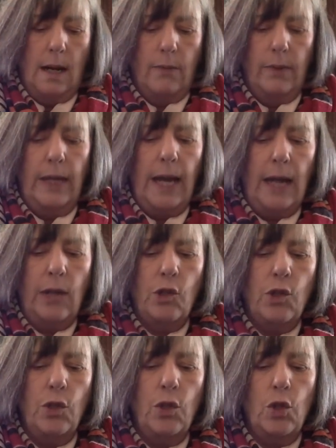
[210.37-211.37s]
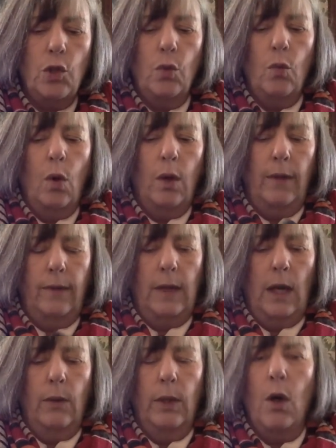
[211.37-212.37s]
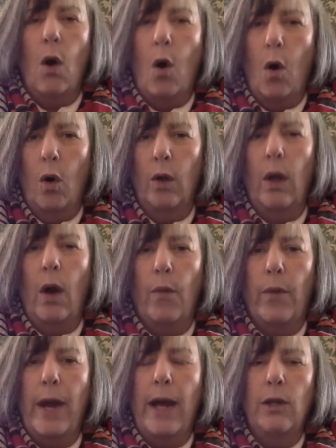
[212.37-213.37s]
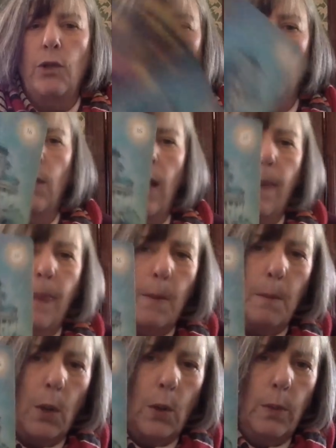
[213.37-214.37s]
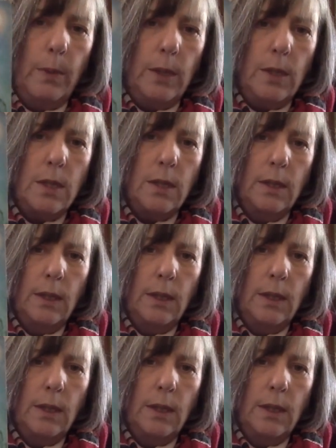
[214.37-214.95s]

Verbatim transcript: a reaction to what is going on around you at the moment.